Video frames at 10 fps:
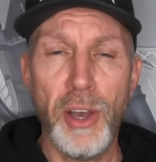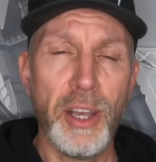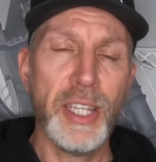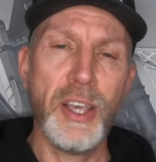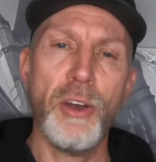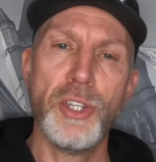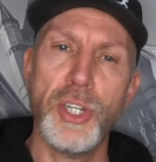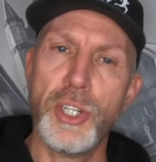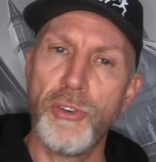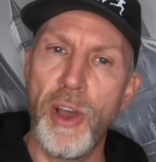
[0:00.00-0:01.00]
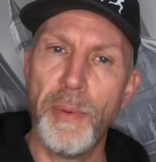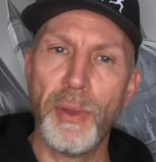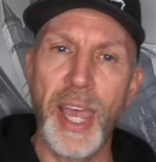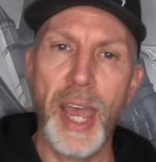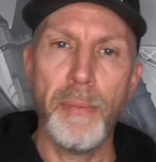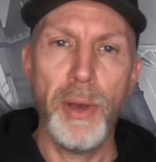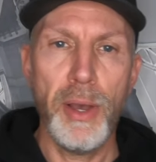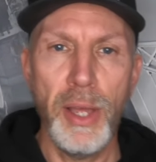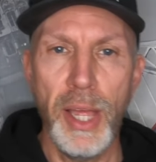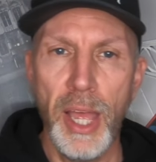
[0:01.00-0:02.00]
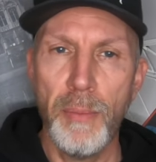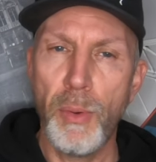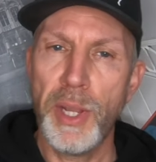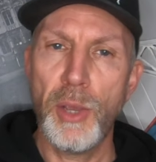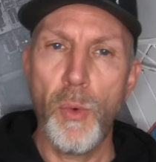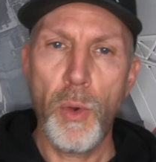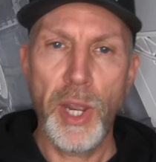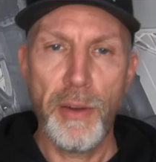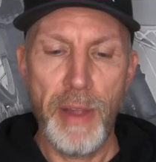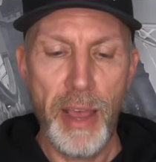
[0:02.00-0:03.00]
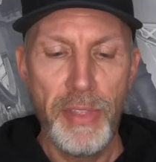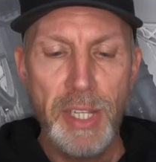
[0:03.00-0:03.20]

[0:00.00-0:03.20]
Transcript: It's hard to describe on camera, but when you're walking around,